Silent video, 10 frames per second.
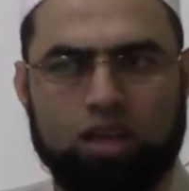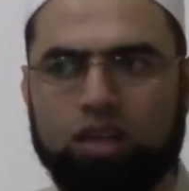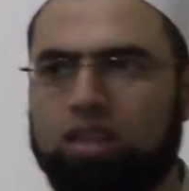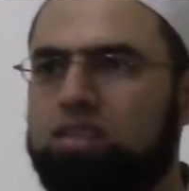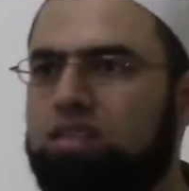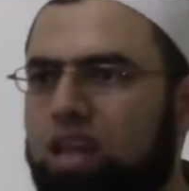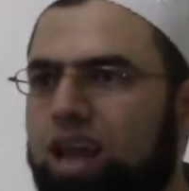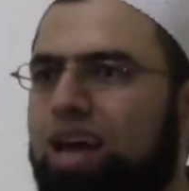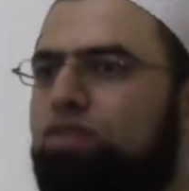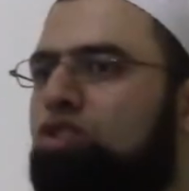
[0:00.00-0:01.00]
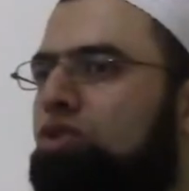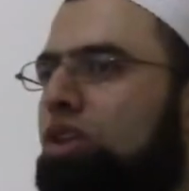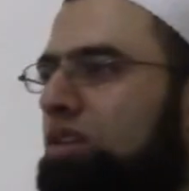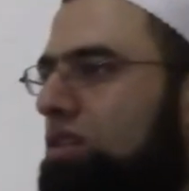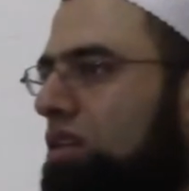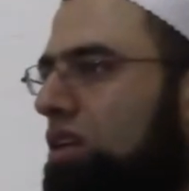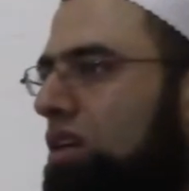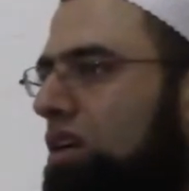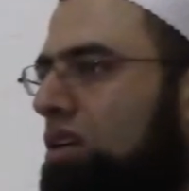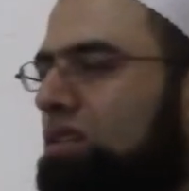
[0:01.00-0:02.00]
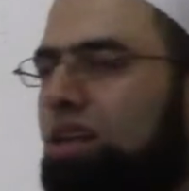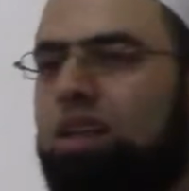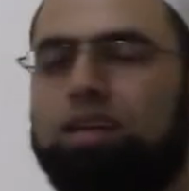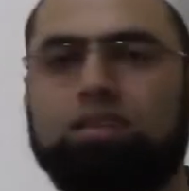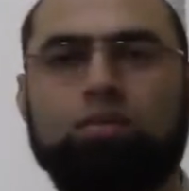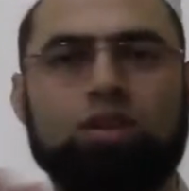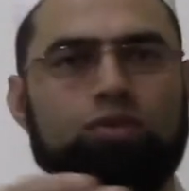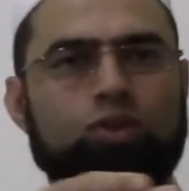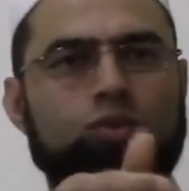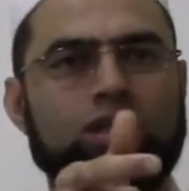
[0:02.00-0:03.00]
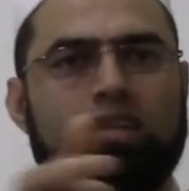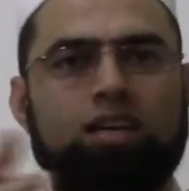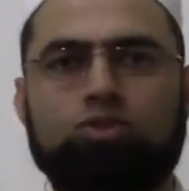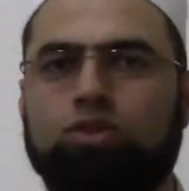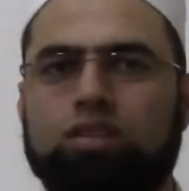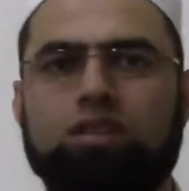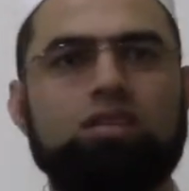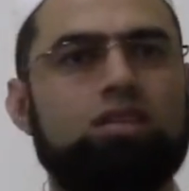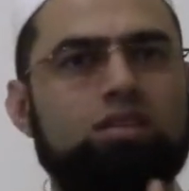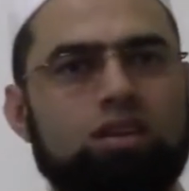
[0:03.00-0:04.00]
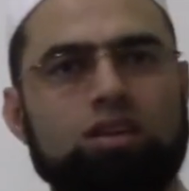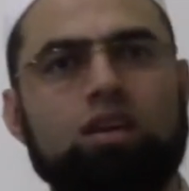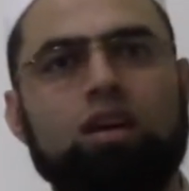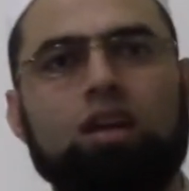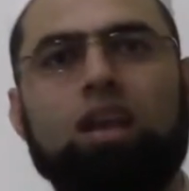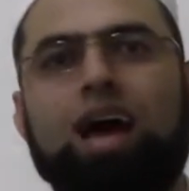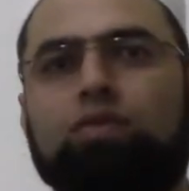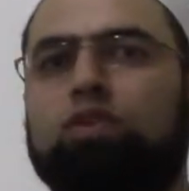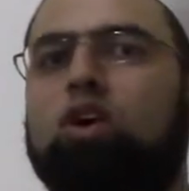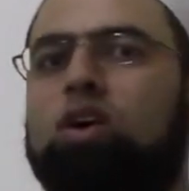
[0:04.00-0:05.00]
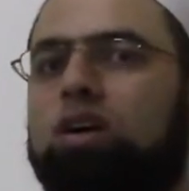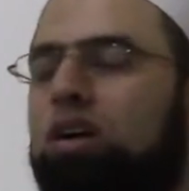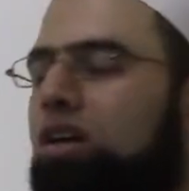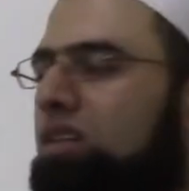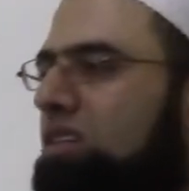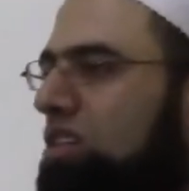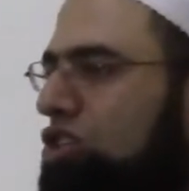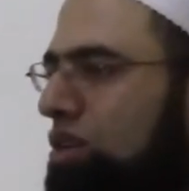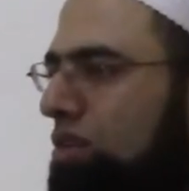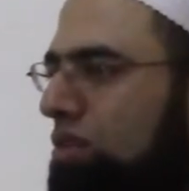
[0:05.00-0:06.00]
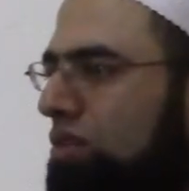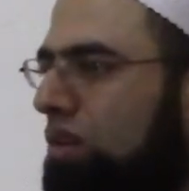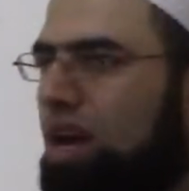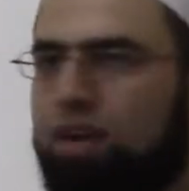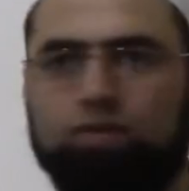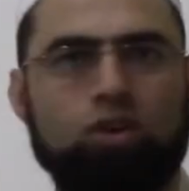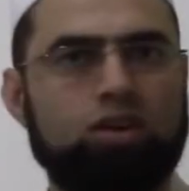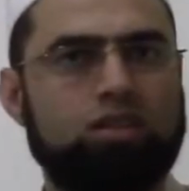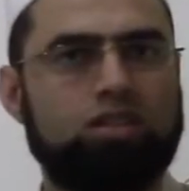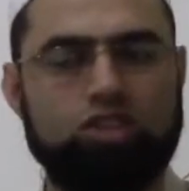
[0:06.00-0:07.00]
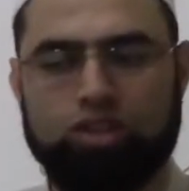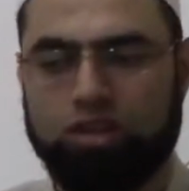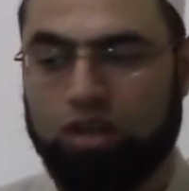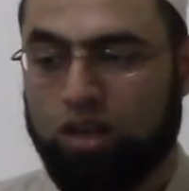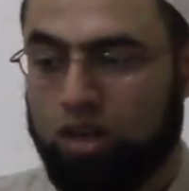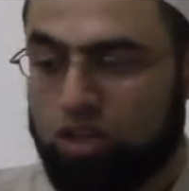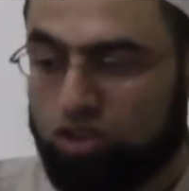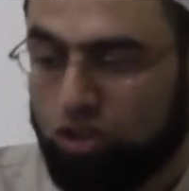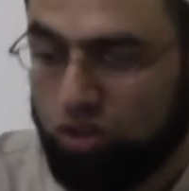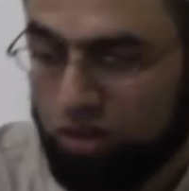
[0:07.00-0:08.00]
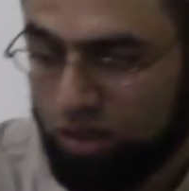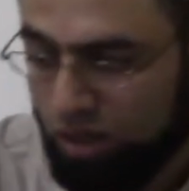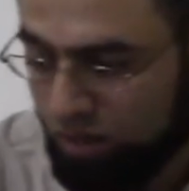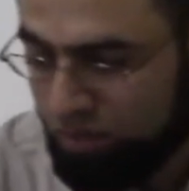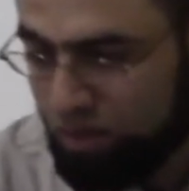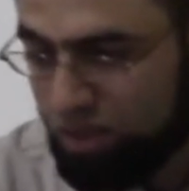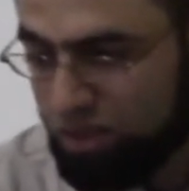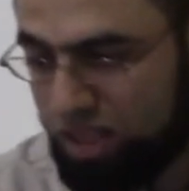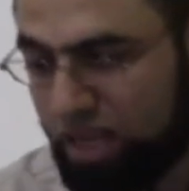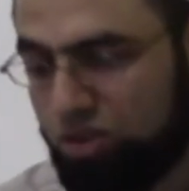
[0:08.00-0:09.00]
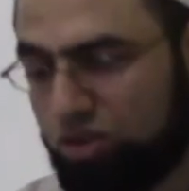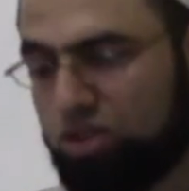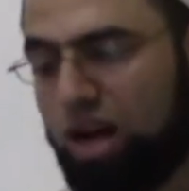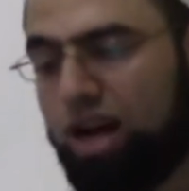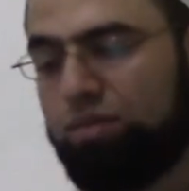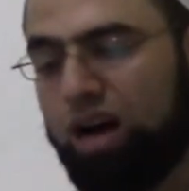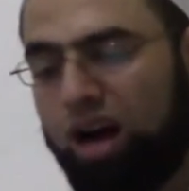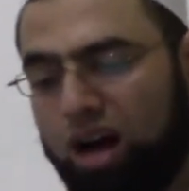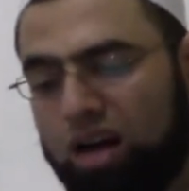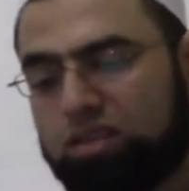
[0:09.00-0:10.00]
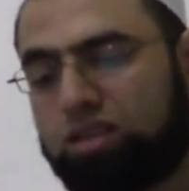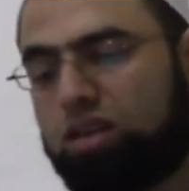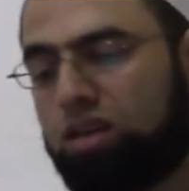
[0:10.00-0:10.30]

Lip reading: This is a life choice. It's not like something for 1 day, 2 days. This is lifelong decision. Lifelong decision. So take your time, ask